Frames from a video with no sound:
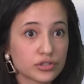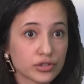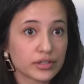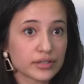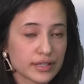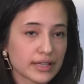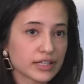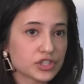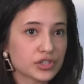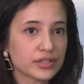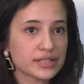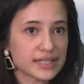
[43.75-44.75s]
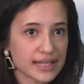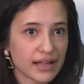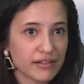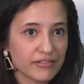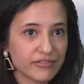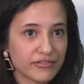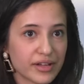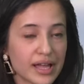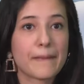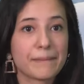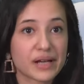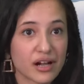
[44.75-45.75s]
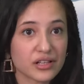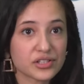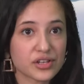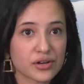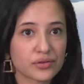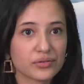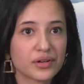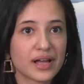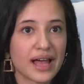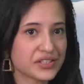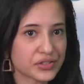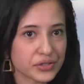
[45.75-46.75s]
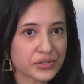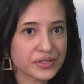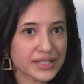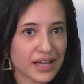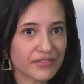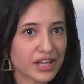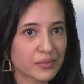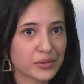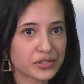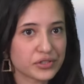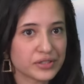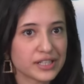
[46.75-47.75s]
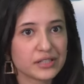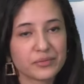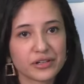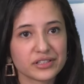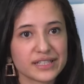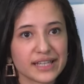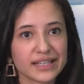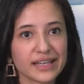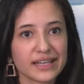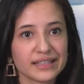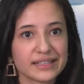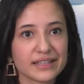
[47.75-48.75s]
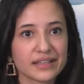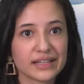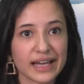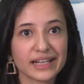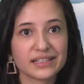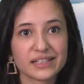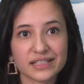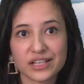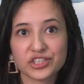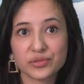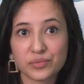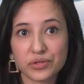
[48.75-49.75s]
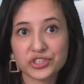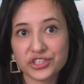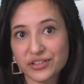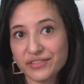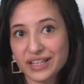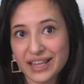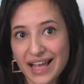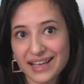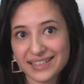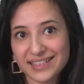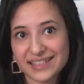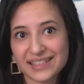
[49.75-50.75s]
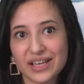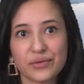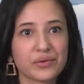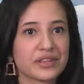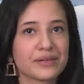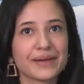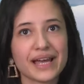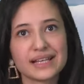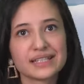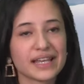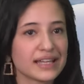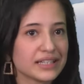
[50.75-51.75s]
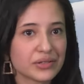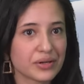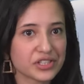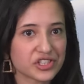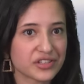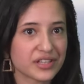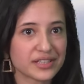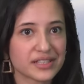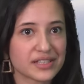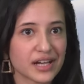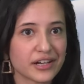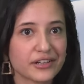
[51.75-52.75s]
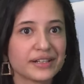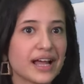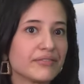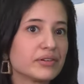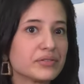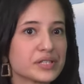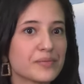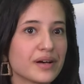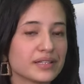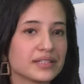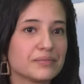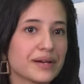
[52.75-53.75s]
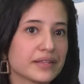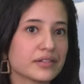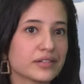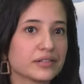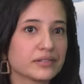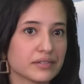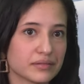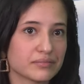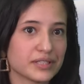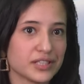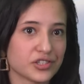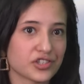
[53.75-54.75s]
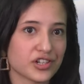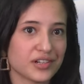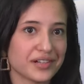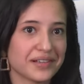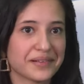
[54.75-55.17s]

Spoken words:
during the lecture itself, but also, students have the opportunity to partake into the guided discussion portion of the class, where they may ask any question they desire and have it responded by their teacher.